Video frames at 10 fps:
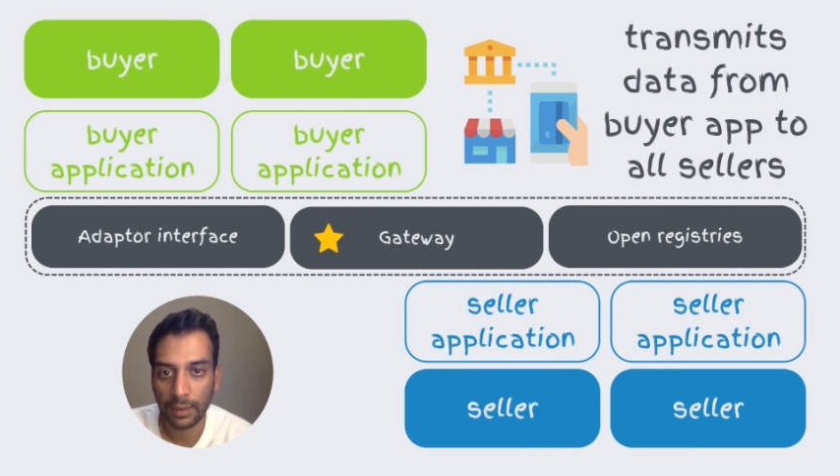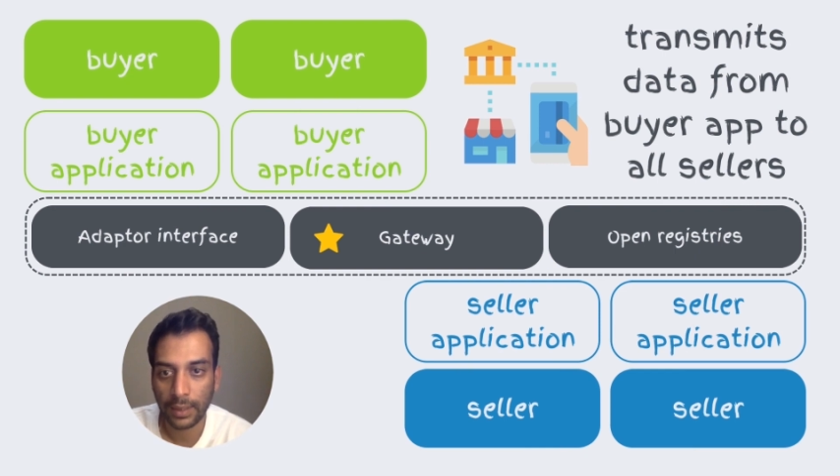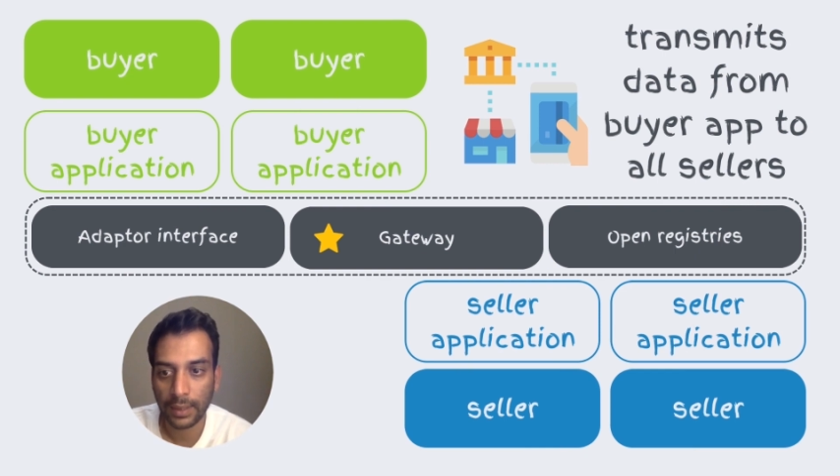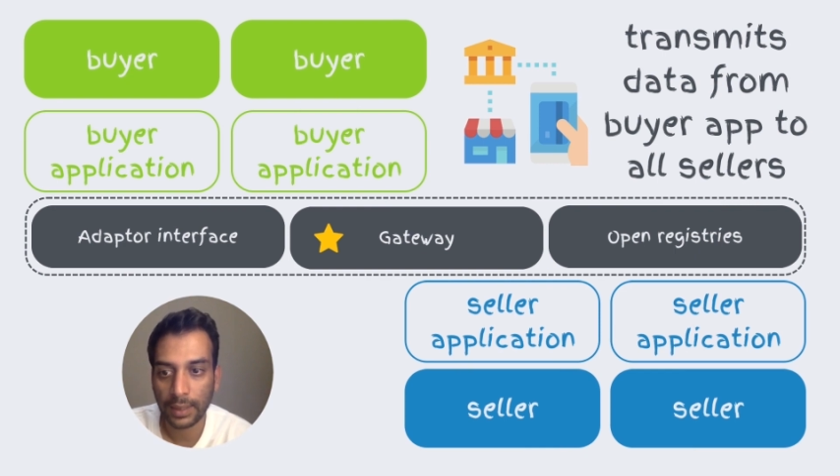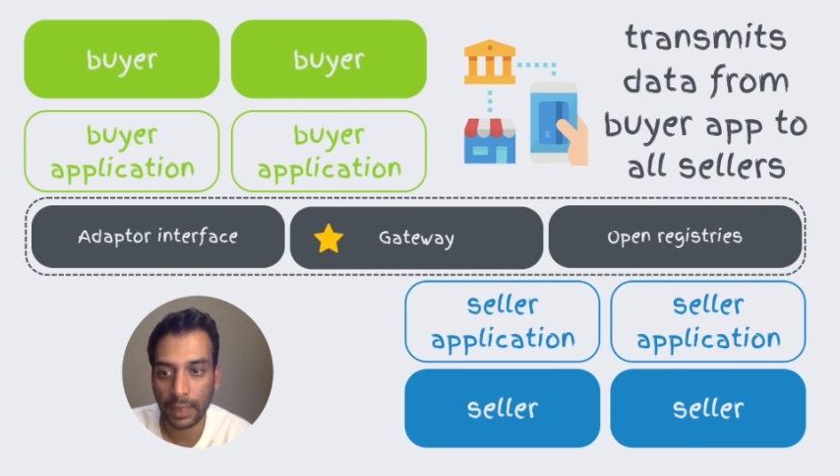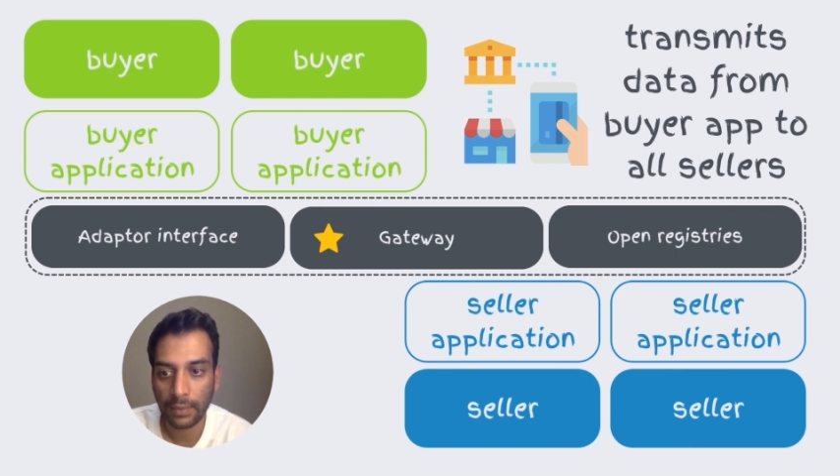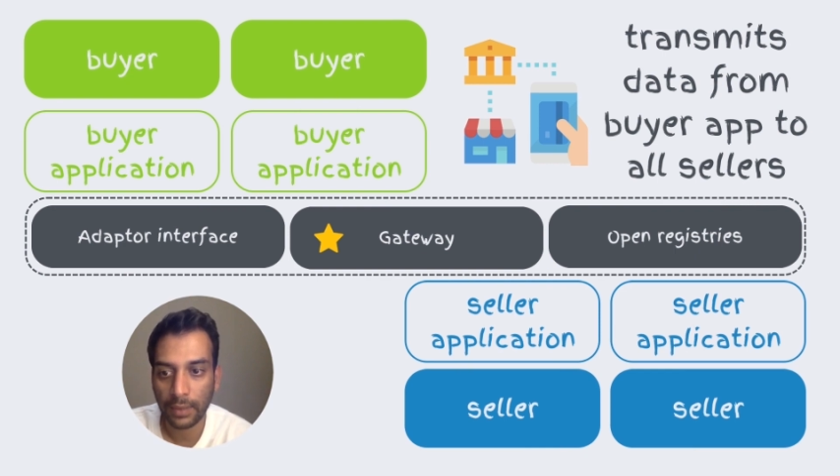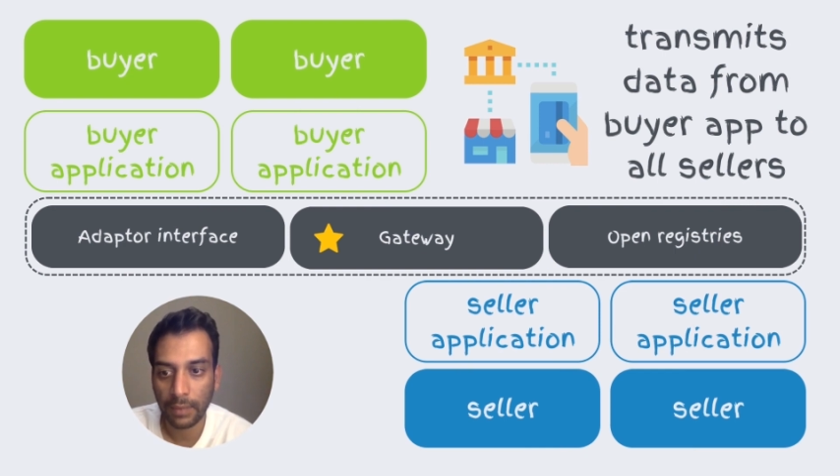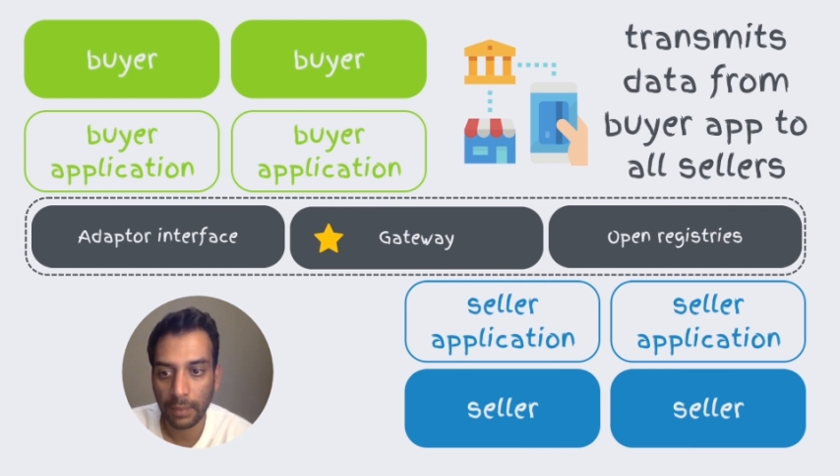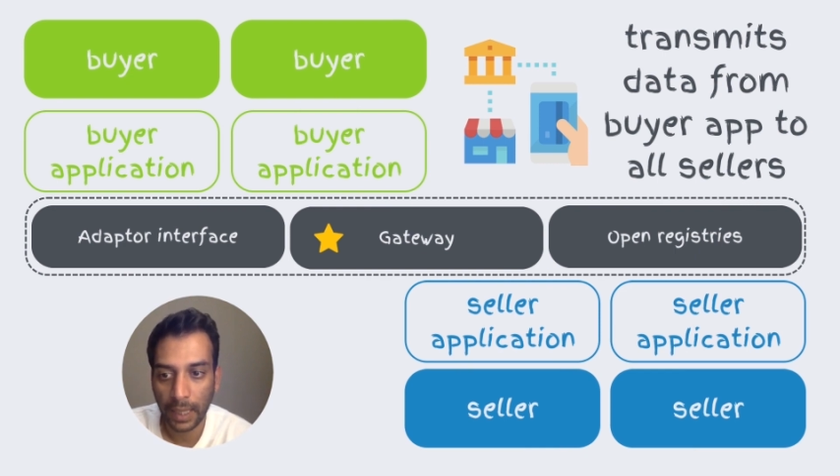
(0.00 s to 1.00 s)

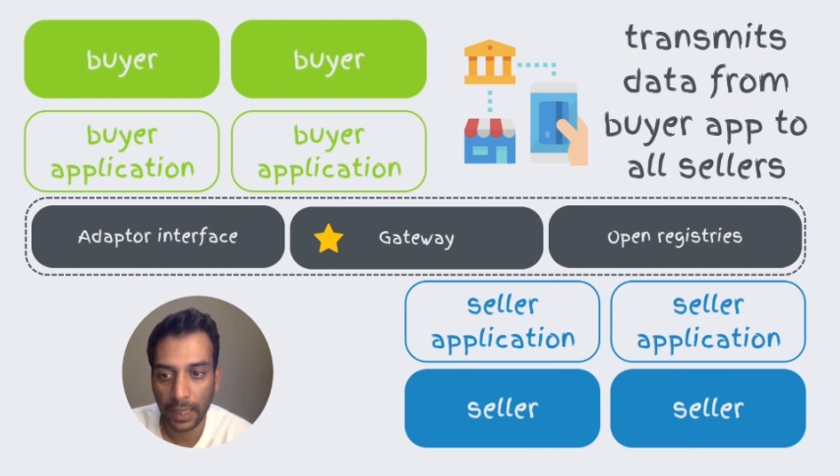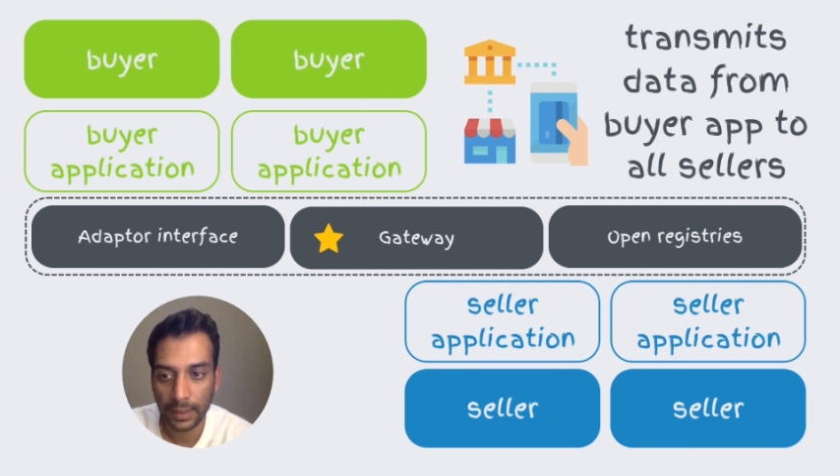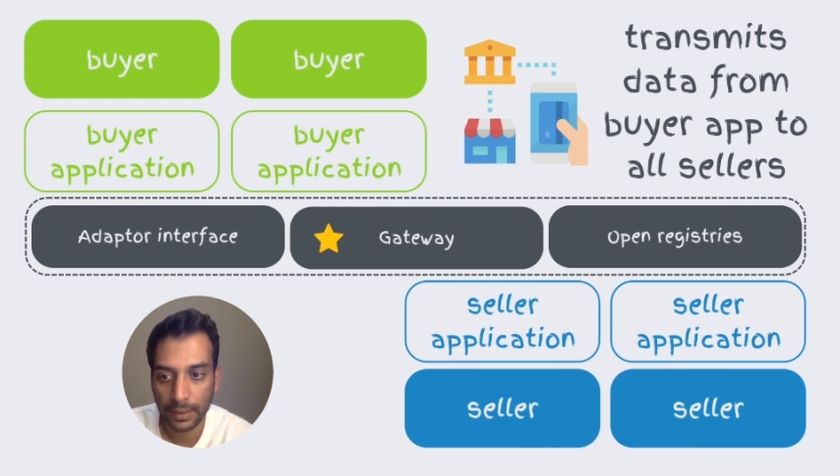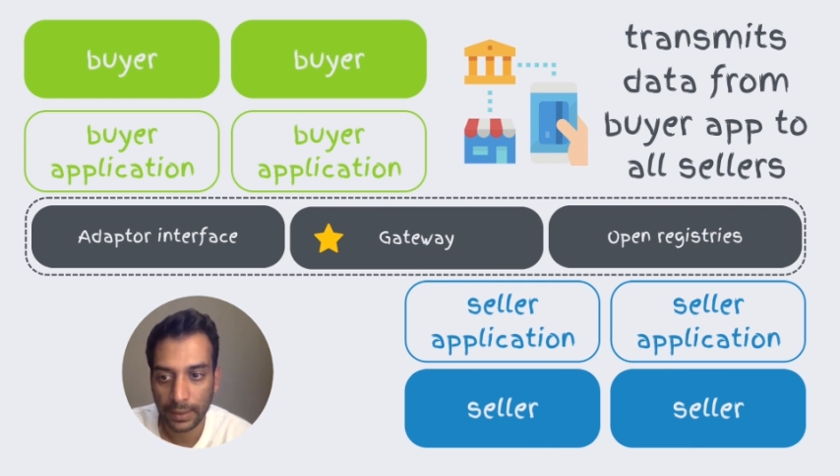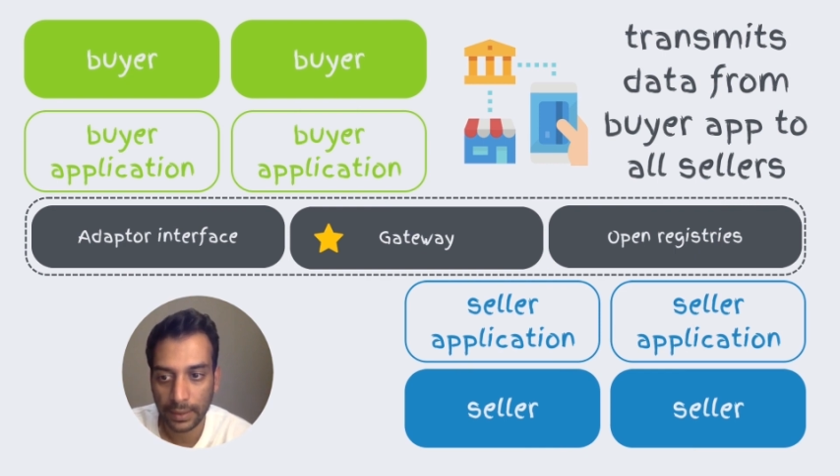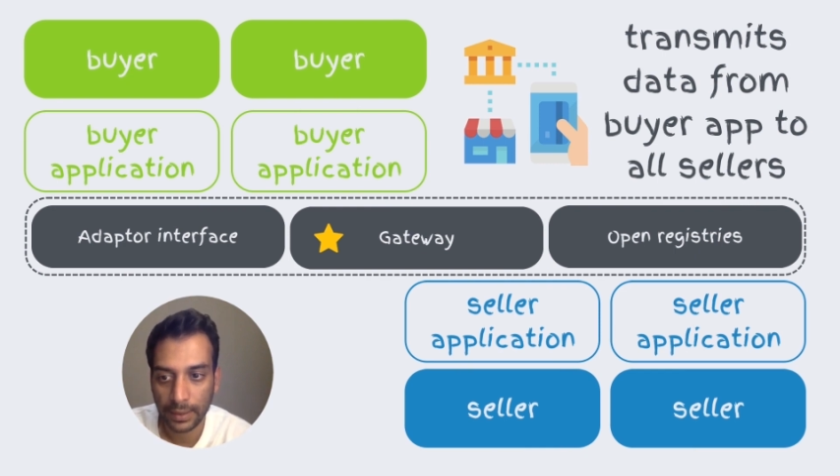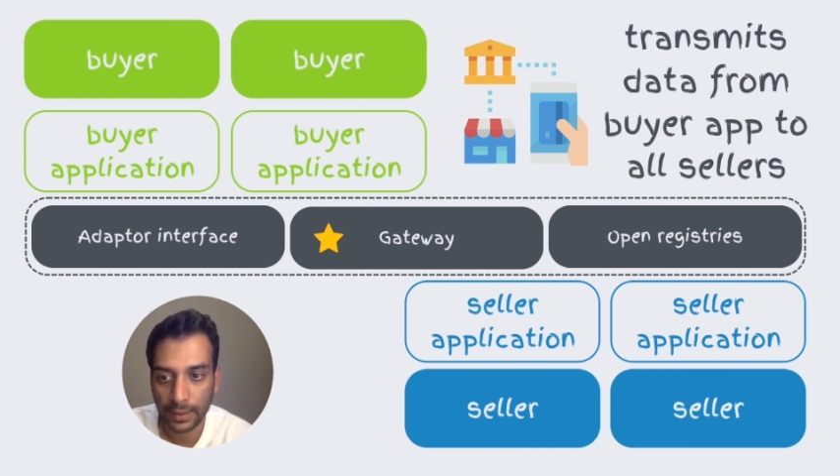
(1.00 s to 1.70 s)
discovered by buyers